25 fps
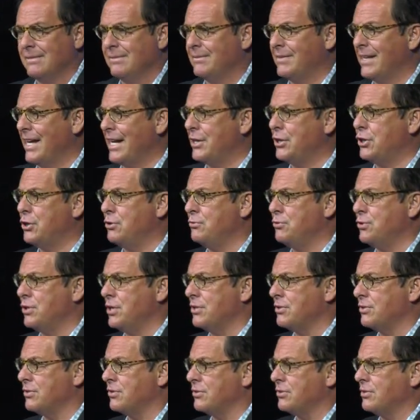Thank you,
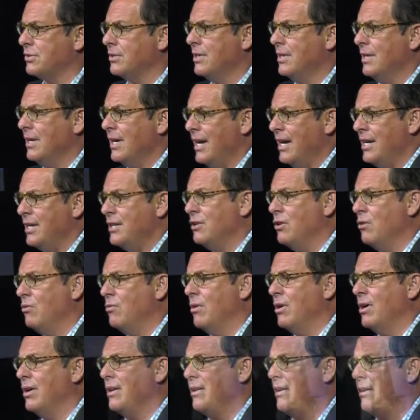Jesus. Hey, you know what?